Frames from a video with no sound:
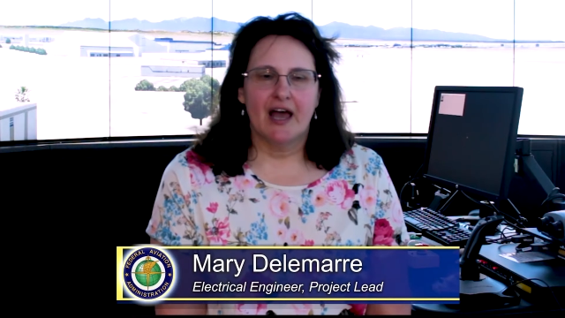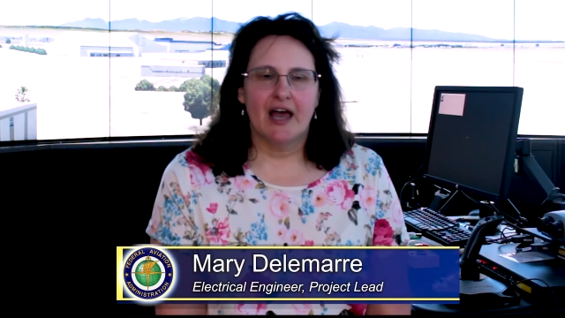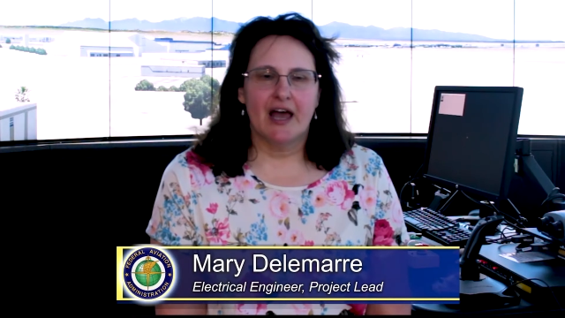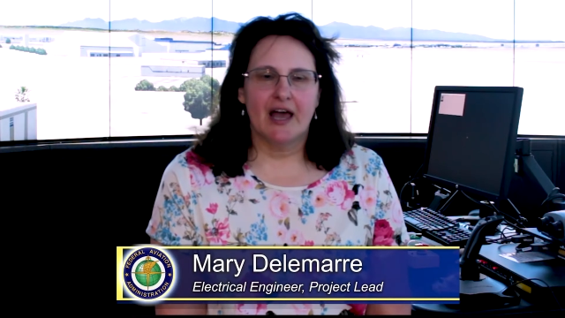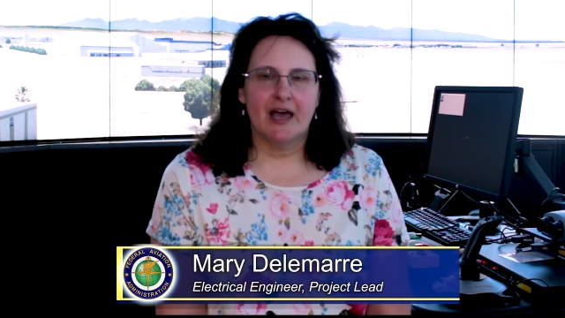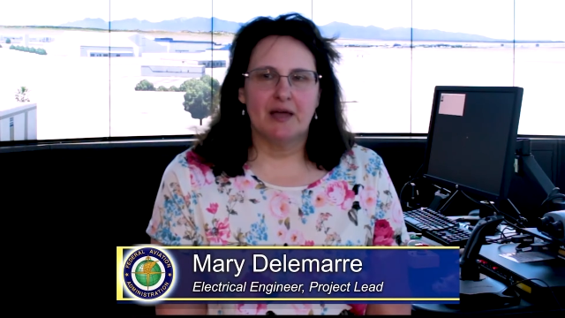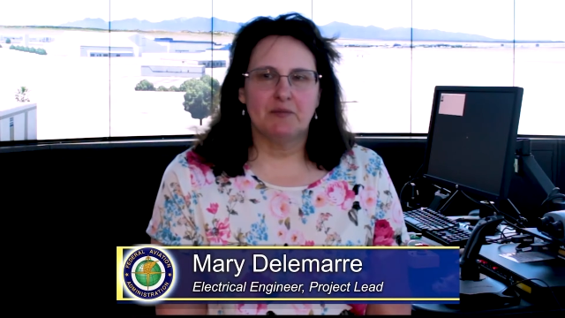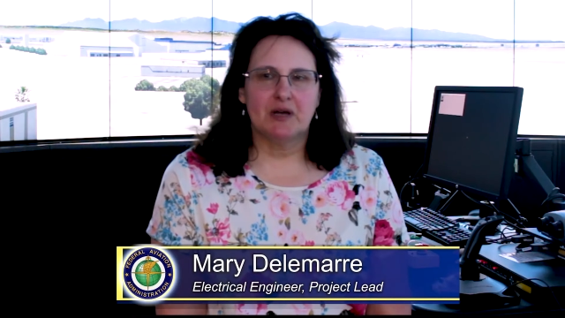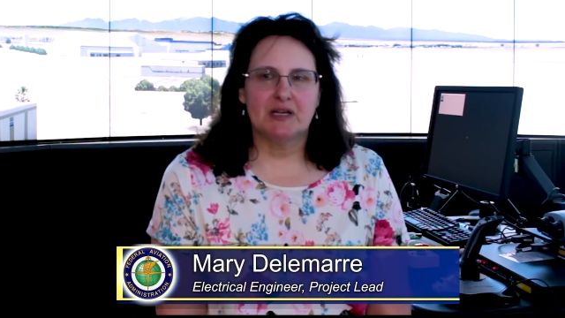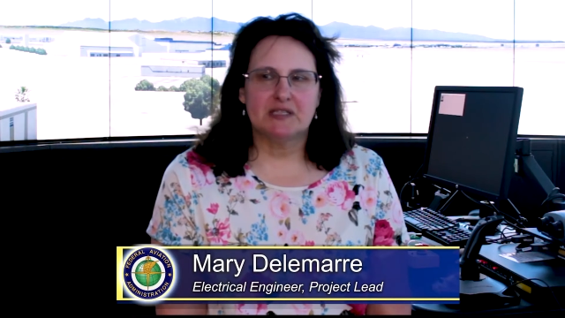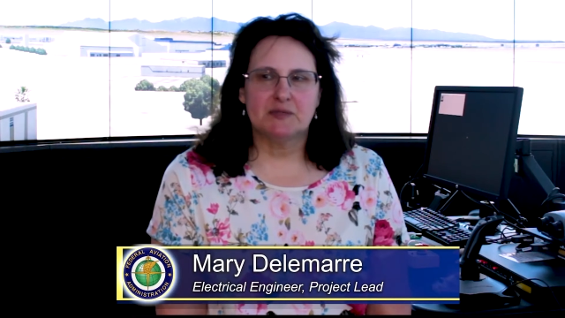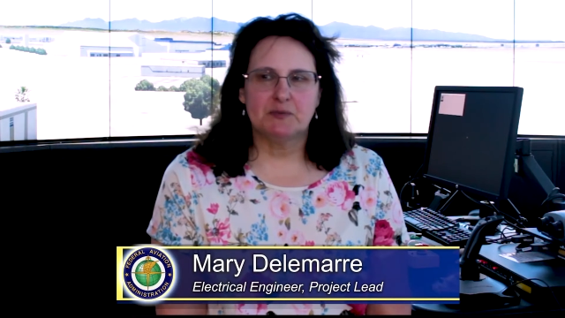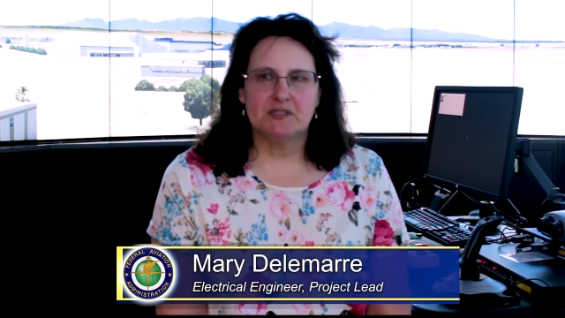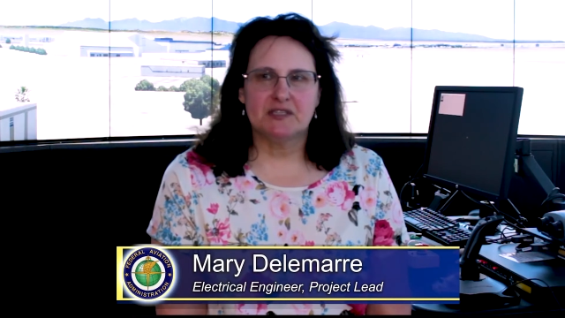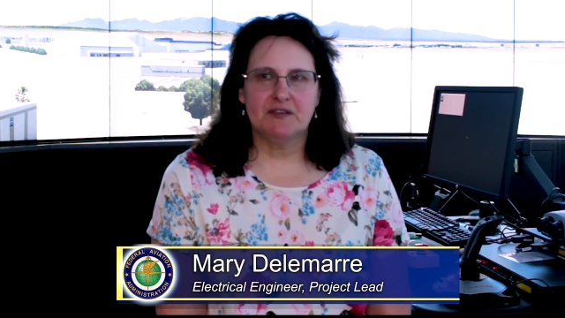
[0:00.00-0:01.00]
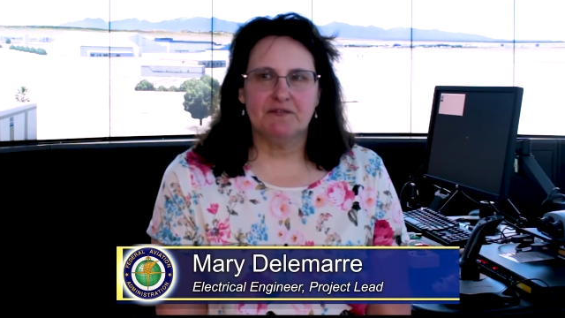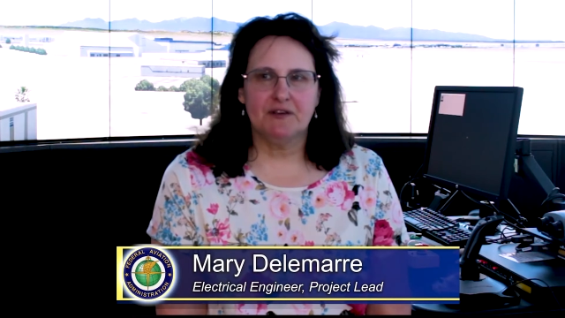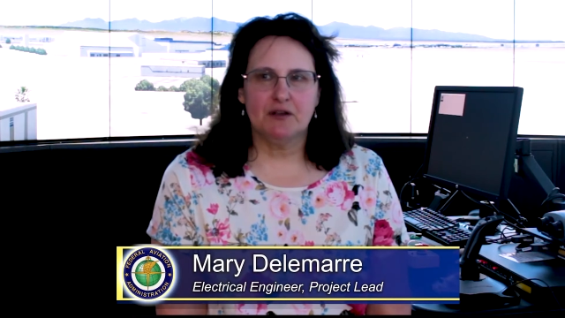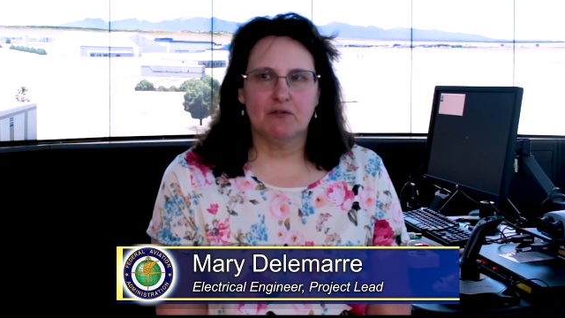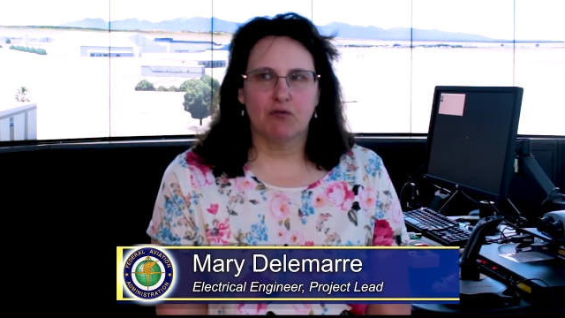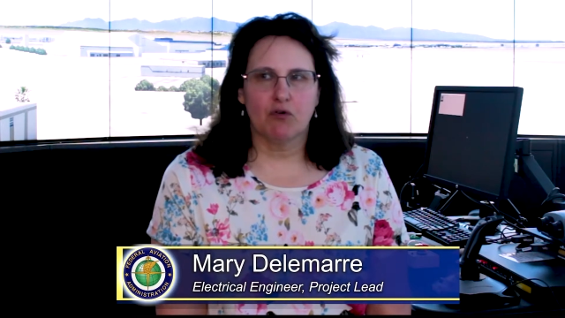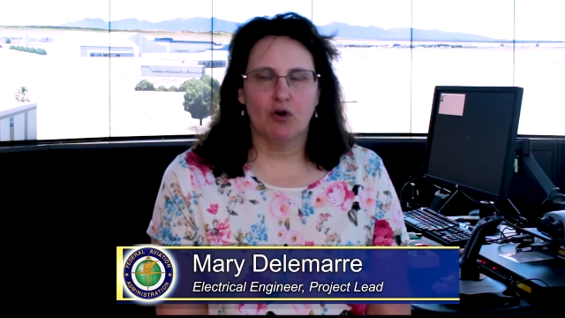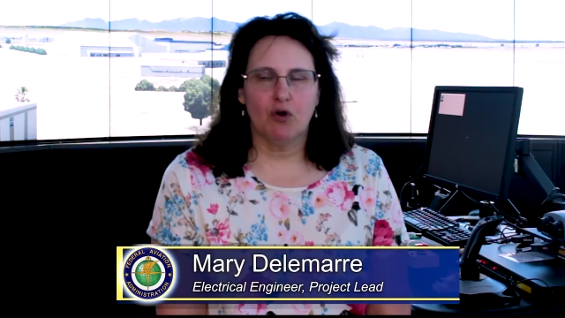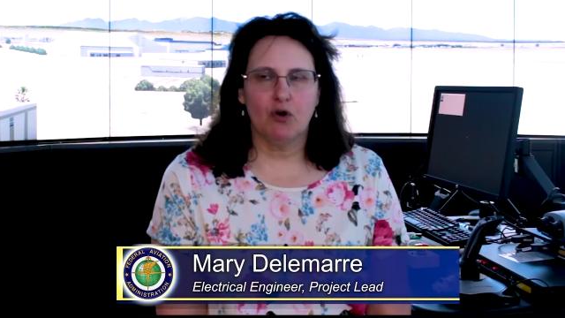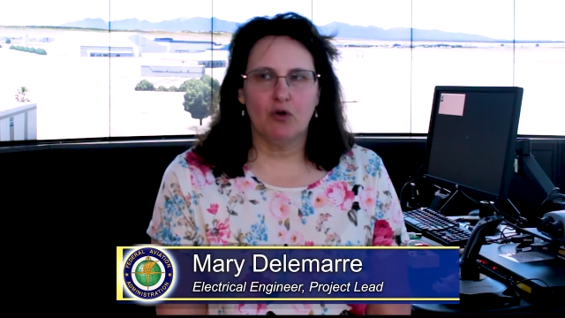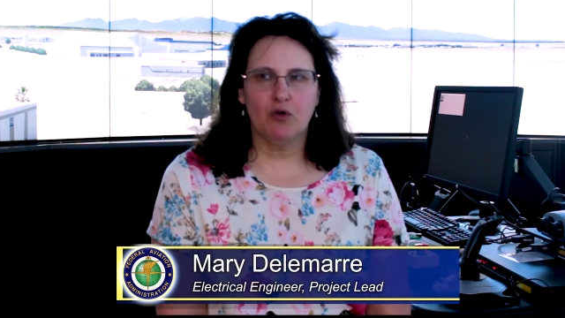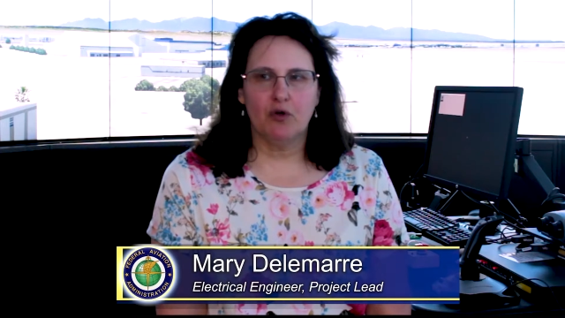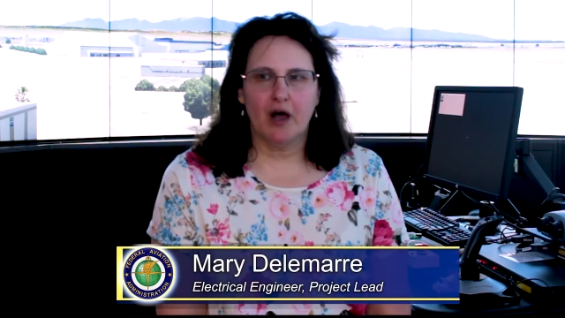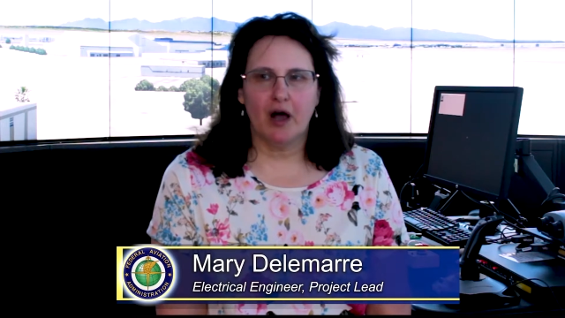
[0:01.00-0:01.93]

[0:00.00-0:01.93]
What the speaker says: and my specific role,